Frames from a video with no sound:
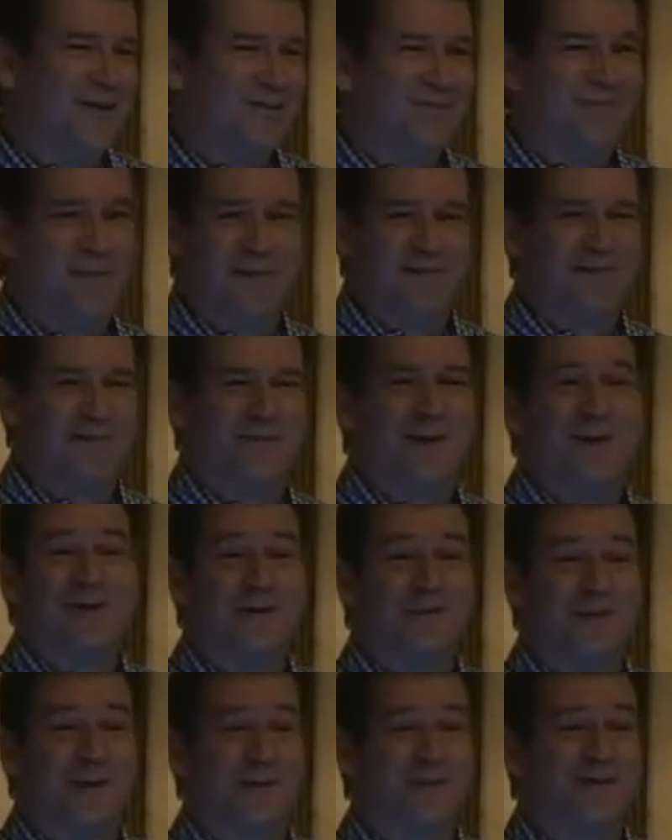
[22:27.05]
But find
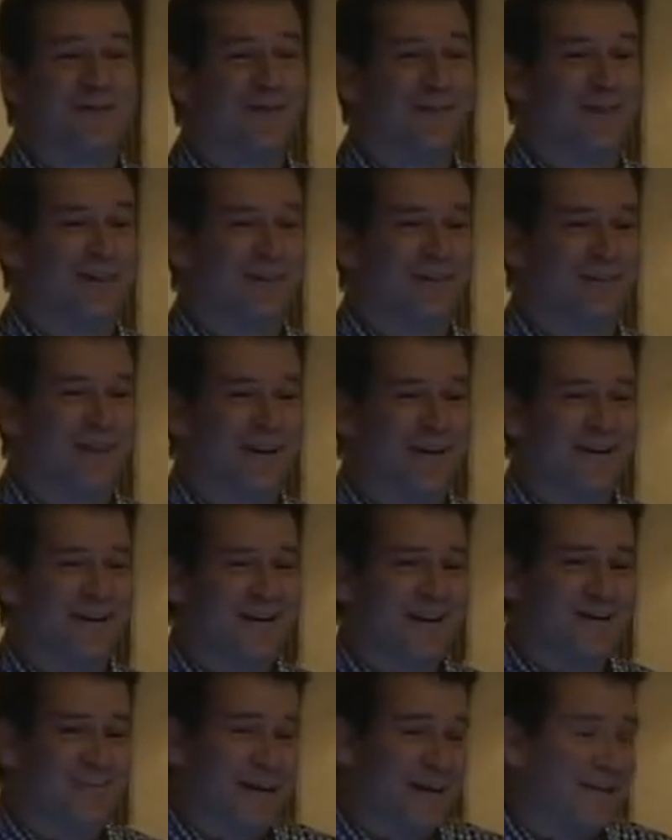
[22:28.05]
your words for it, right?
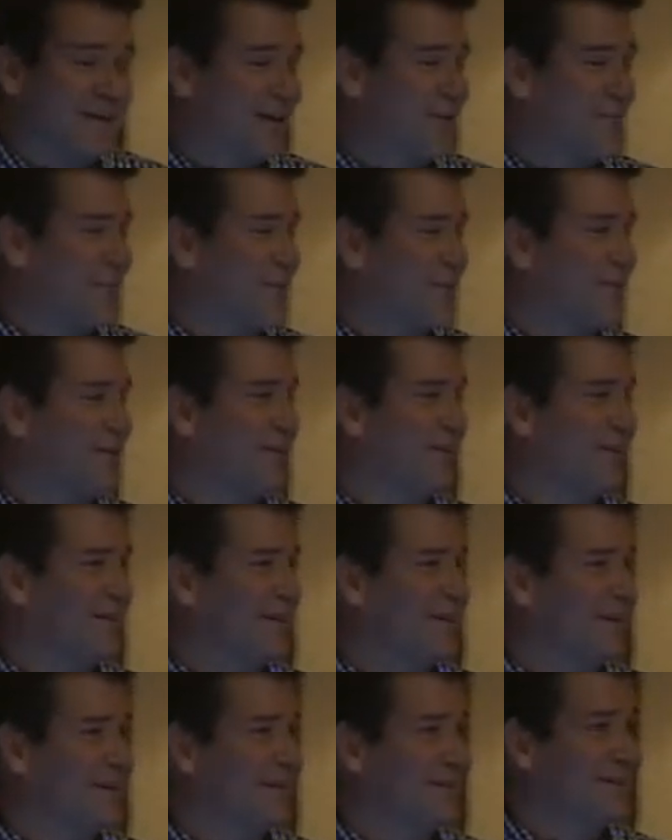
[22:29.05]
And make that important
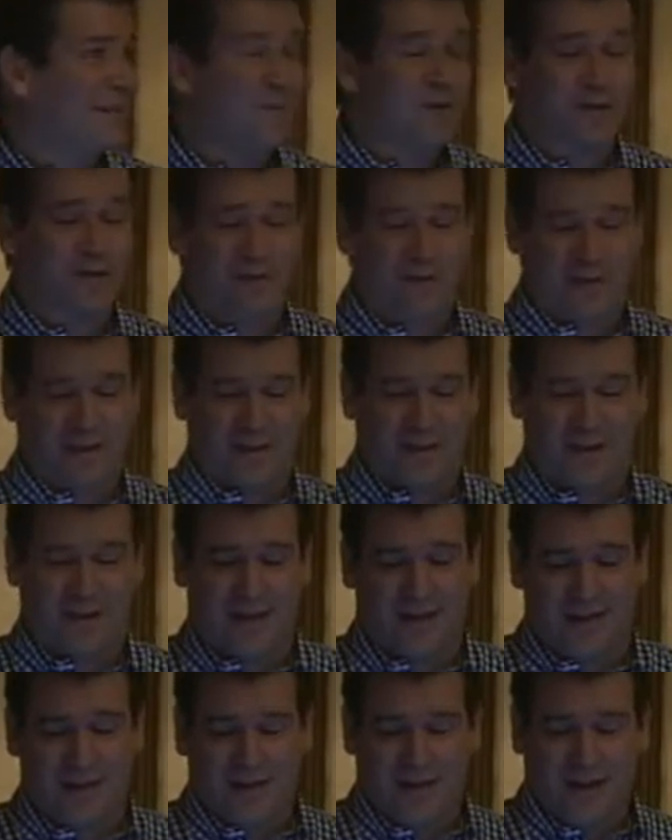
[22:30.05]
and demonstrate
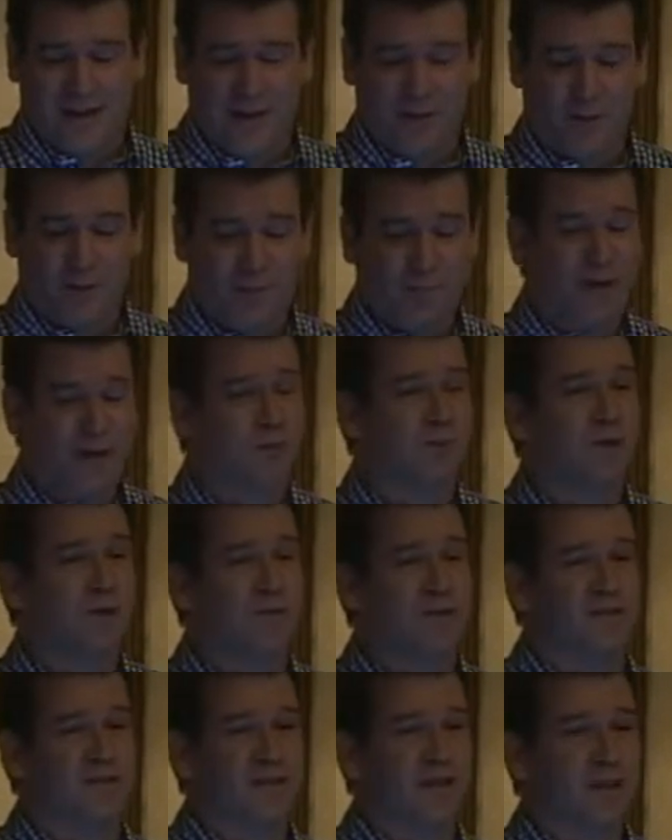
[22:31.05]
that with men and
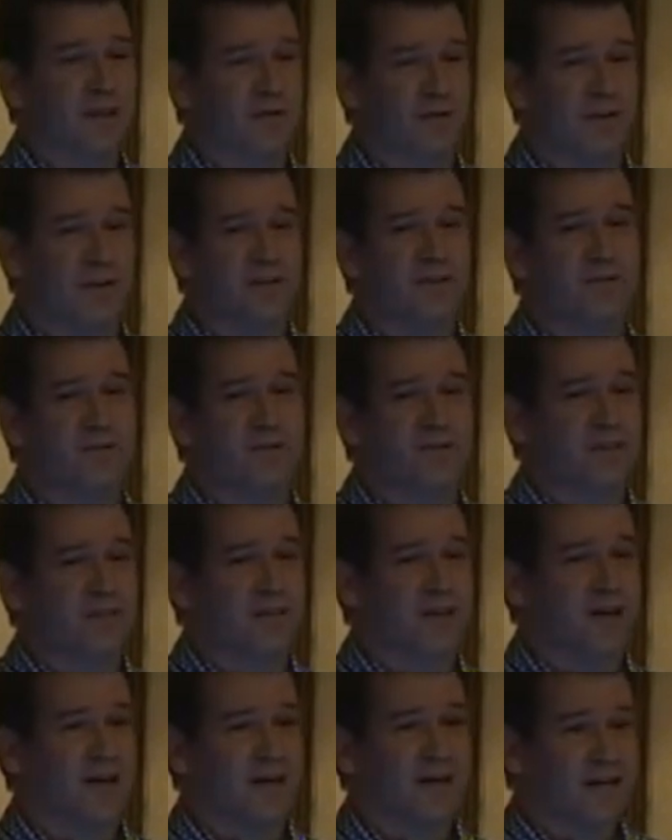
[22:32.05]
women together and let them see
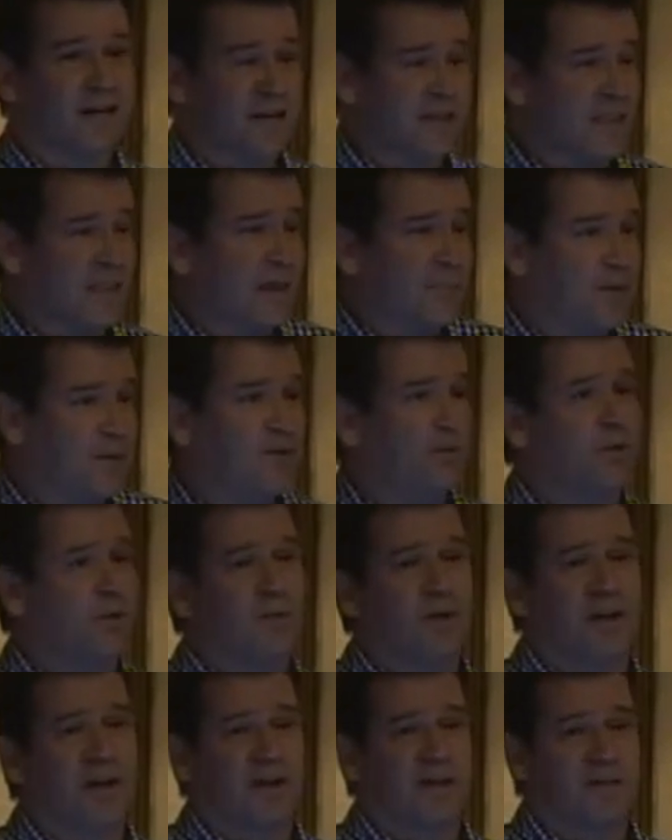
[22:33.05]
that. And let that be
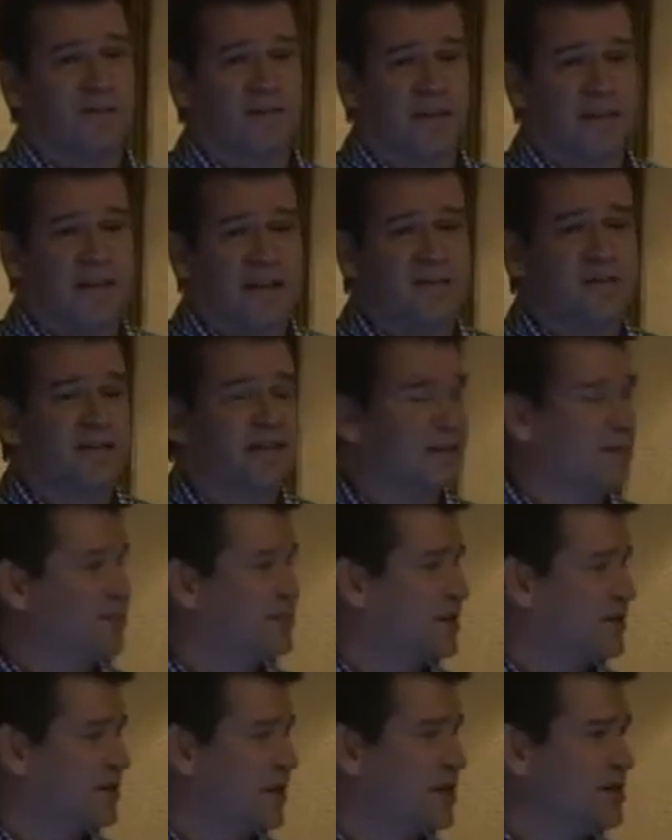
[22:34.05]
normalized, that's the
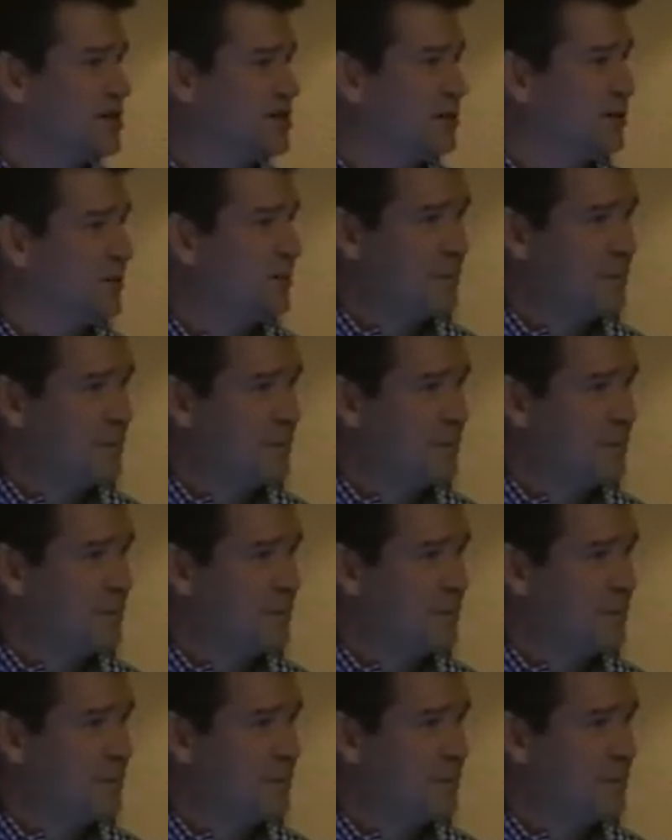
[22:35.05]
expectation.